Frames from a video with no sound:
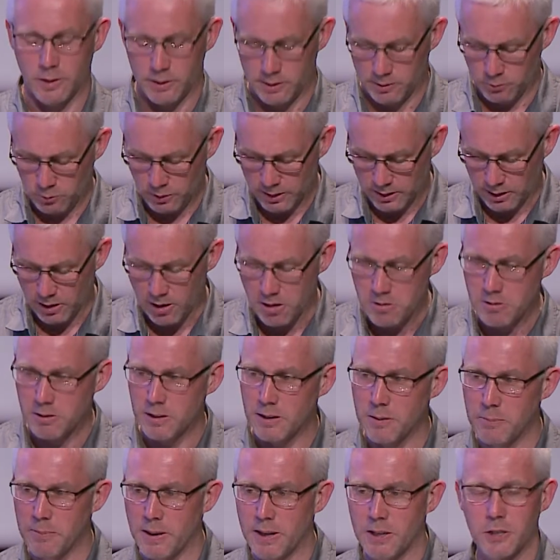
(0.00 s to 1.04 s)
And we are currently
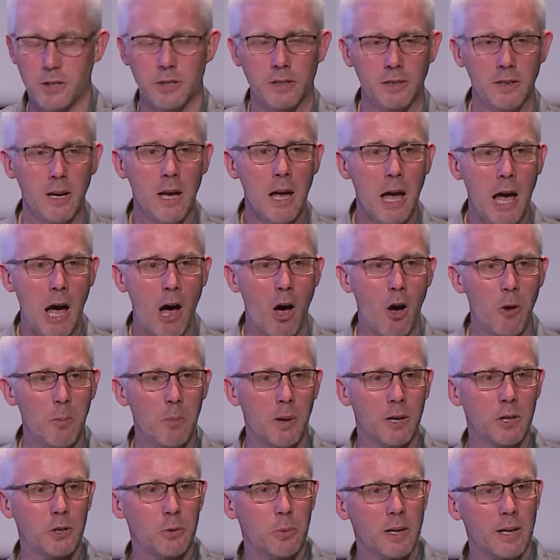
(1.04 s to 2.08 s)
measuring how
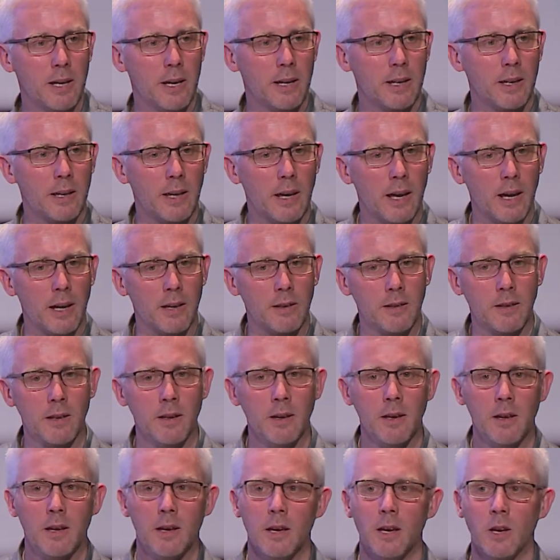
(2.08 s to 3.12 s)
much we can get
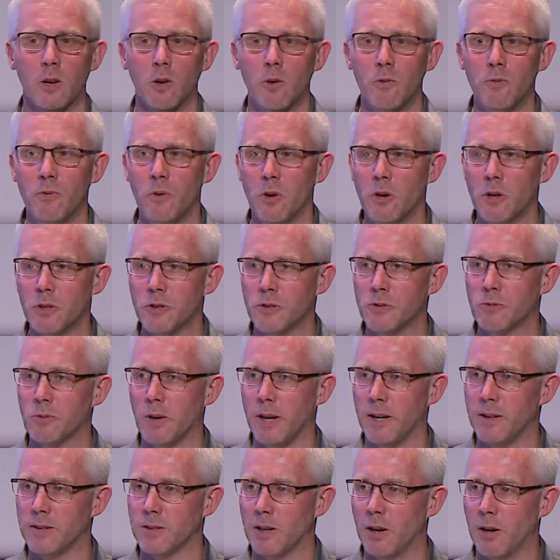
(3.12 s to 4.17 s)
conversion
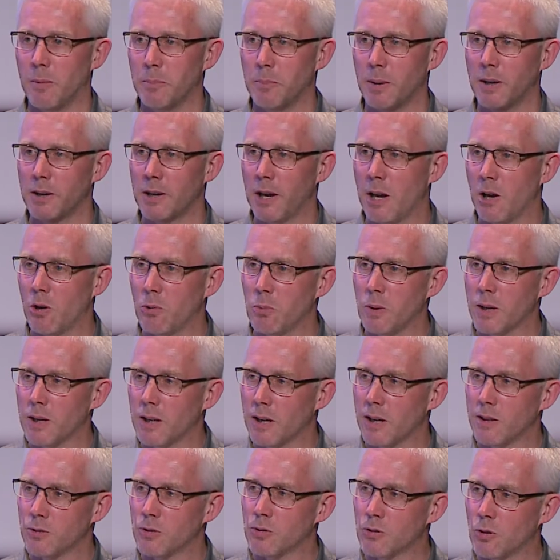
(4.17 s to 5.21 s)
rates up and how we
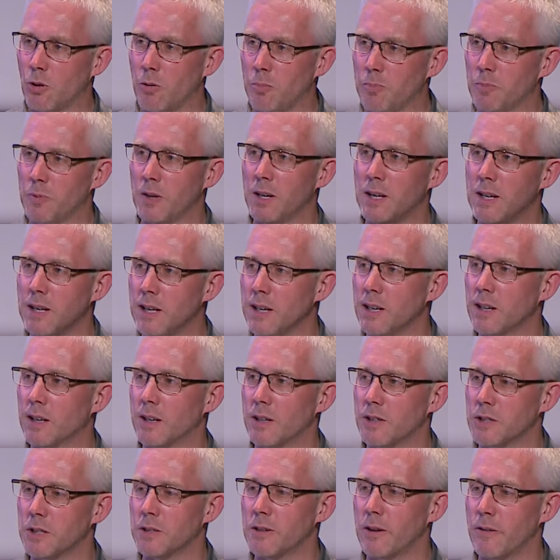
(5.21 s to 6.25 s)
can stop the
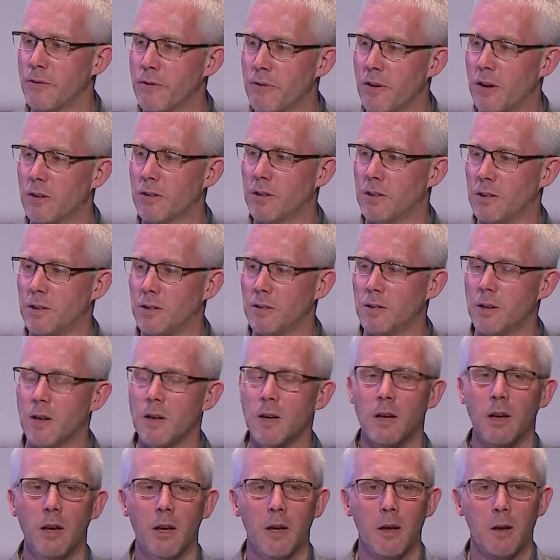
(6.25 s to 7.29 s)
leakage in the funnel
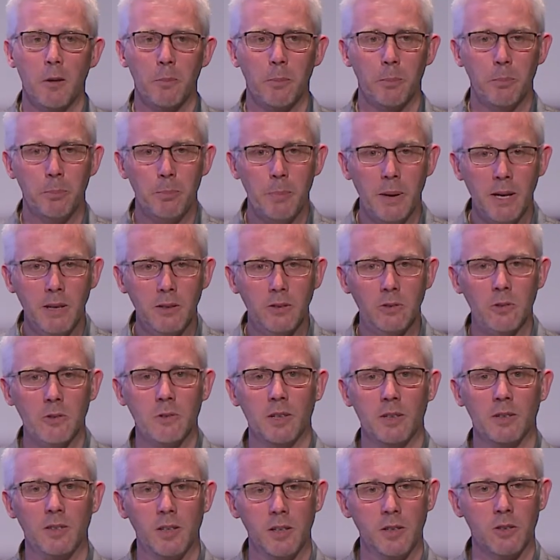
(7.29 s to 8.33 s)
based on
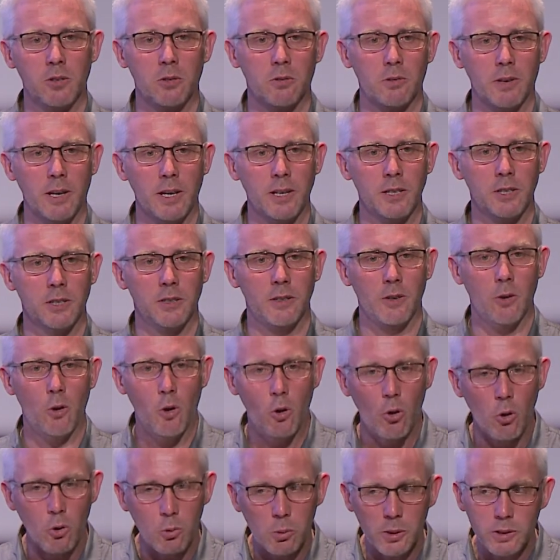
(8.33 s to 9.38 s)
this iteration,
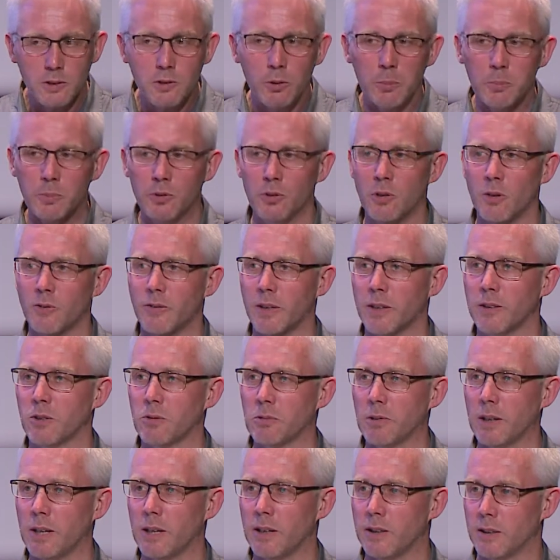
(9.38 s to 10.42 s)
always observing the
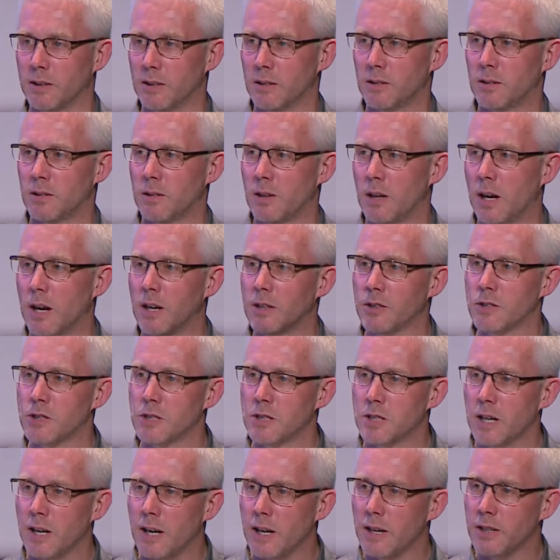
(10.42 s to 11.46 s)
reader and
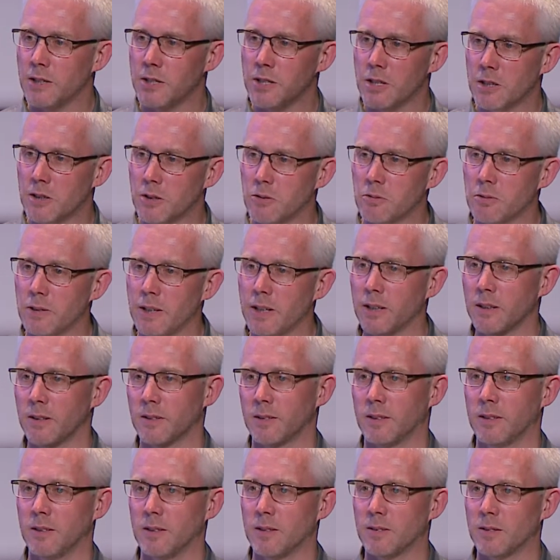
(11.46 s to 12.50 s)
changing the reading
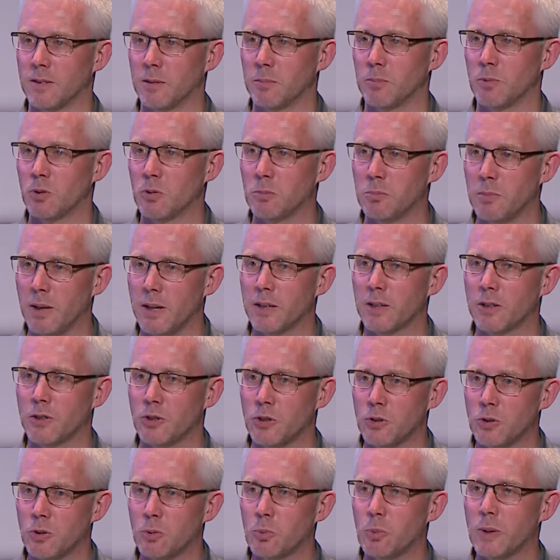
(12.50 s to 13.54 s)
system to make
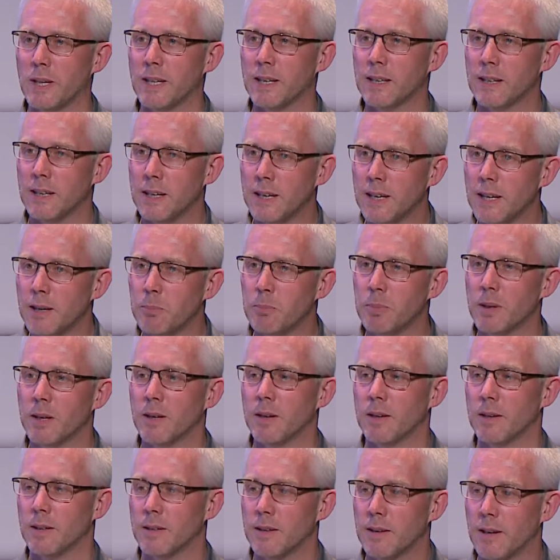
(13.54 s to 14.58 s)
sure we keep
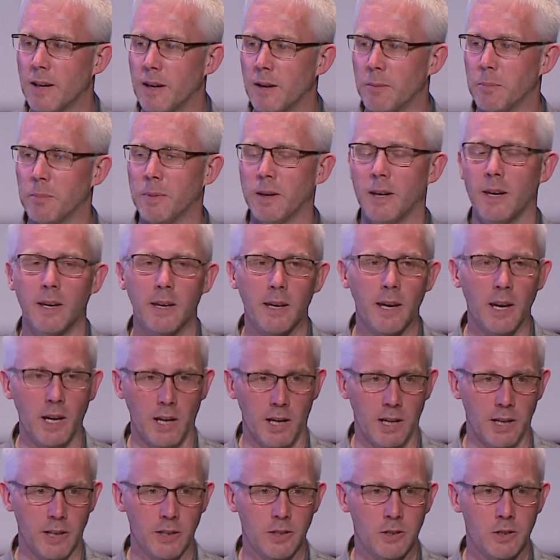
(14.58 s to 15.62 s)
them
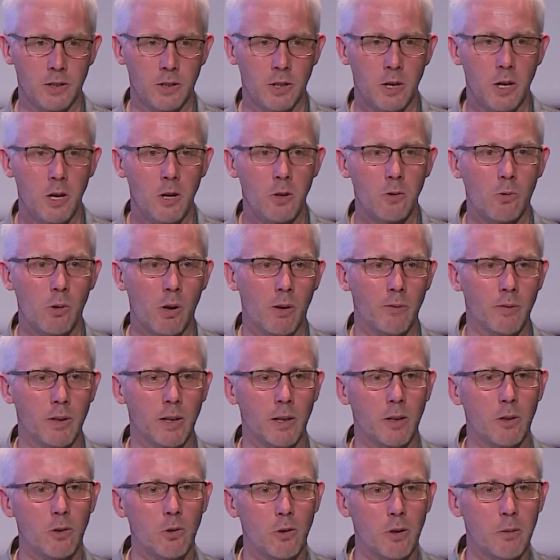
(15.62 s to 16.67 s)
engaged rather
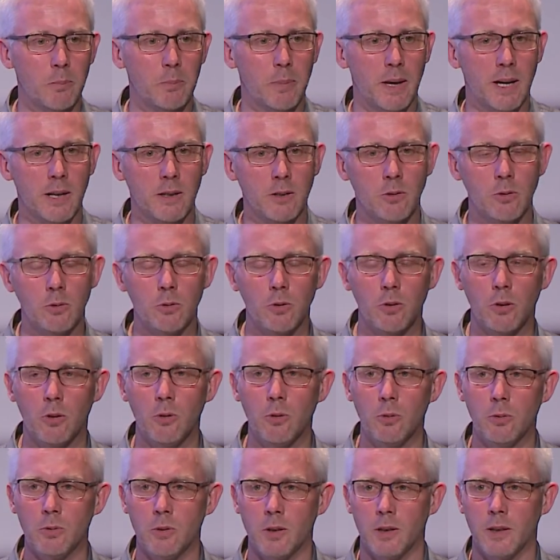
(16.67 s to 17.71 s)
than going back to
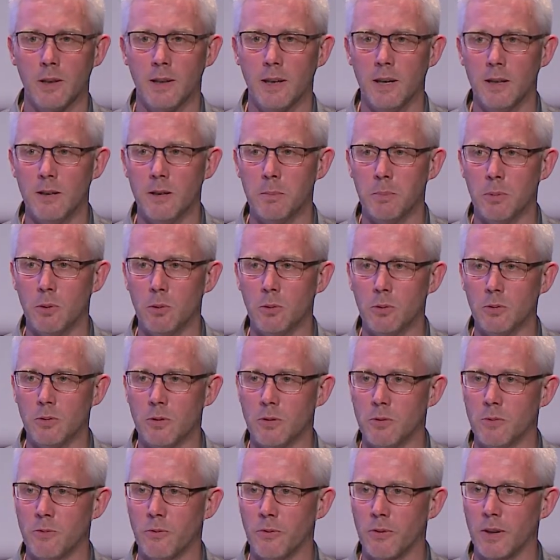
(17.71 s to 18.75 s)
cute kitty posts
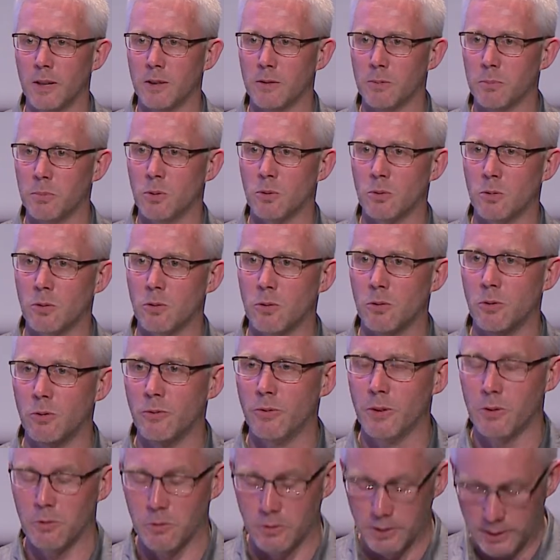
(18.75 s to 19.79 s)
on Facebook or over
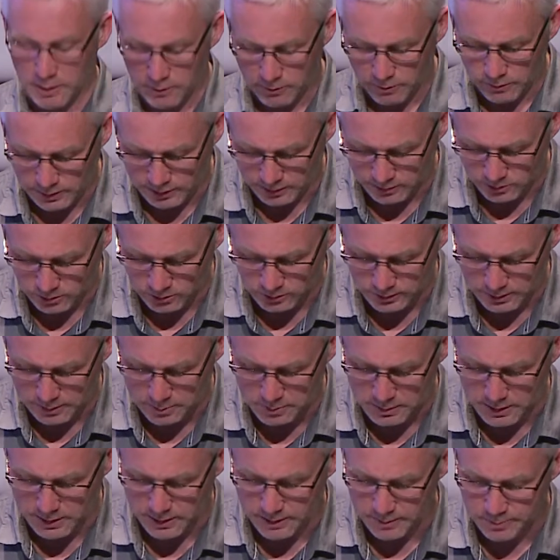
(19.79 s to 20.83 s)
to Netflix or
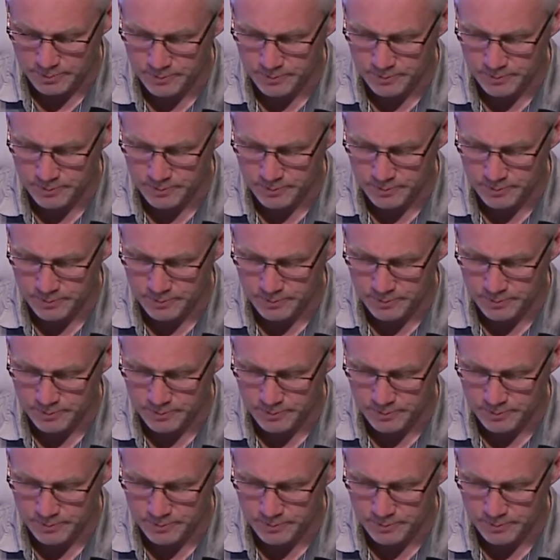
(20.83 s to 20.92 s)
similar.